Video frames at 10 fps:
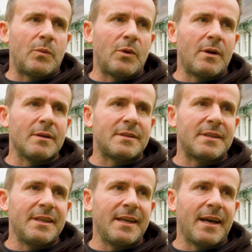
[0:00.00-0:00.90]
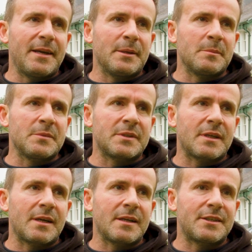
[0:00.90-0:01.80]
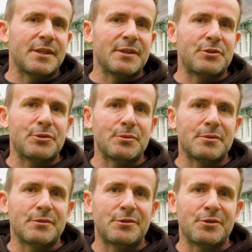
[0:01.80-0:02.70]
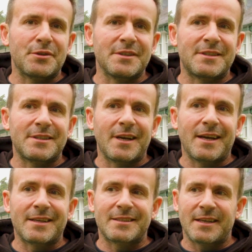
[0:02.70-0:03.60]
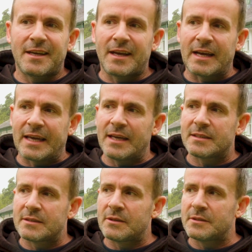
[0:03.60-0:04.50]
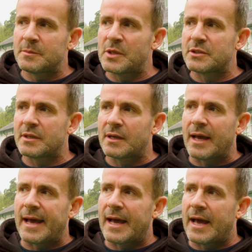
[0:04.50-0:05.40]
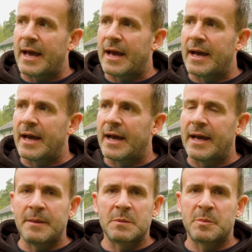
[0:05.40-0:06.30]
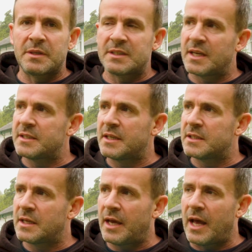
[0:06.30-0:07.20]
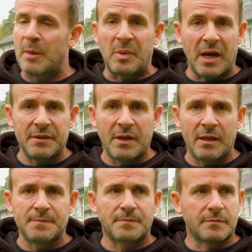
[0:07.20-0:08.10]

What three items are essential during sex? Uh, I guess not so much items, but necessities. Uh, a partner,